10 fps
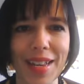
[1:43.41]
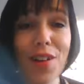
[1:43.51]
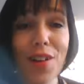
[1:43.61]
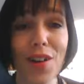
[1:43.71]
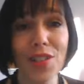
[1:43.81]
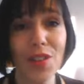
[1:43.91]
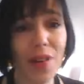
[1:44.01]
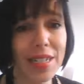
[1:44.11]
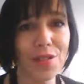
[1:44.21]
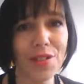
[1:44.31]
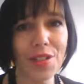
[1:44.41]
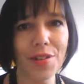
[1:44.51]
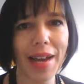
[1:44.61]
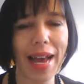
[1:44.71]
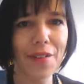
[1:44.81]
And also, I do
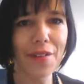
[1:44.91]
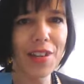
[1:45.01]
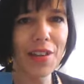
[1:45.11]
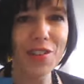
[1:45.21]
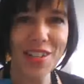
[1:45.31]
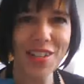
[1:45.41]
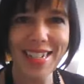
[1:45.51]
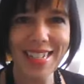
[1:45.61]
do half day visioning